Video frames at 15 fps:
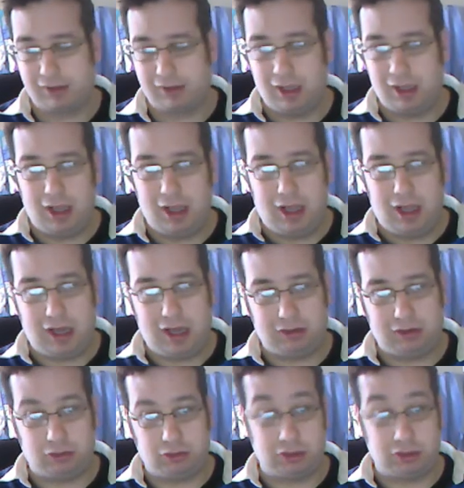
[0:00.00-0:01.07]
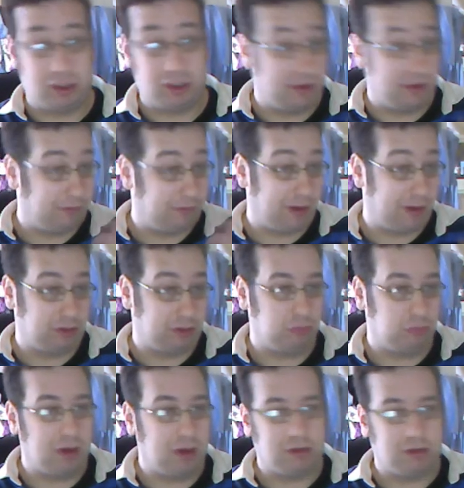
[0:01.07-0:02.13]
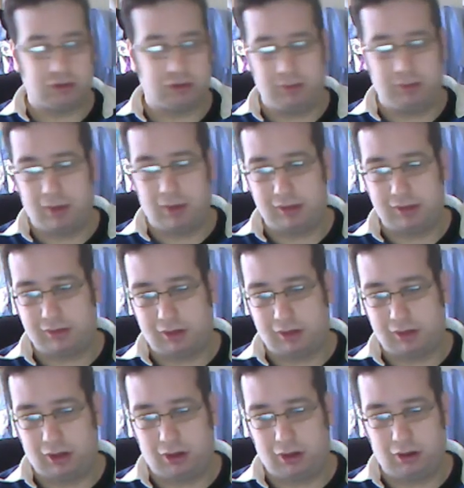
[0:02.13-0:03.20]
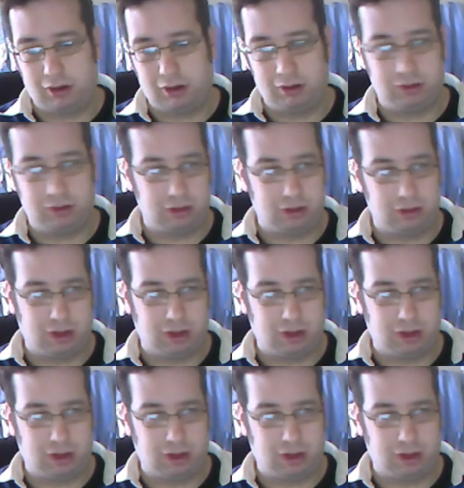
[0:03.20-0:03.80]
It shows that you've never actually read Justin Martyr or have any.